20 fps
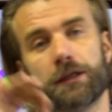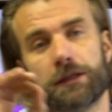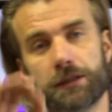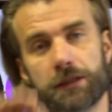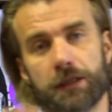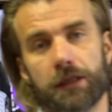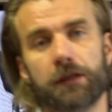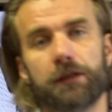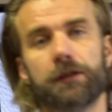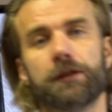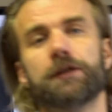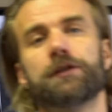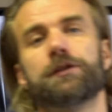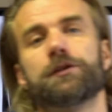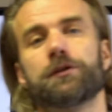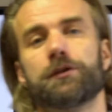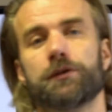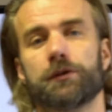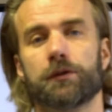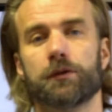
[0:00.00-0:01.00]
still need
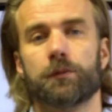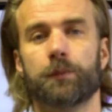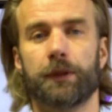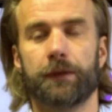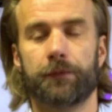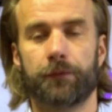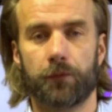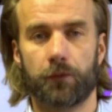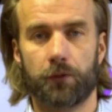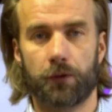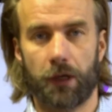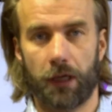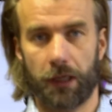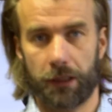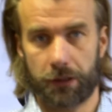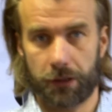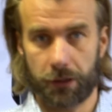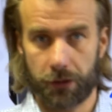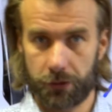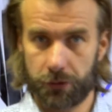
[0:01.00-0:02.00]
to do before I
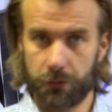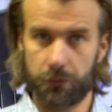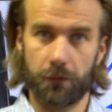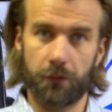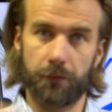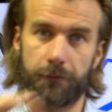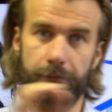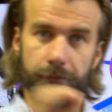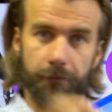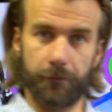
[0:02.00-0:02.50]
can do a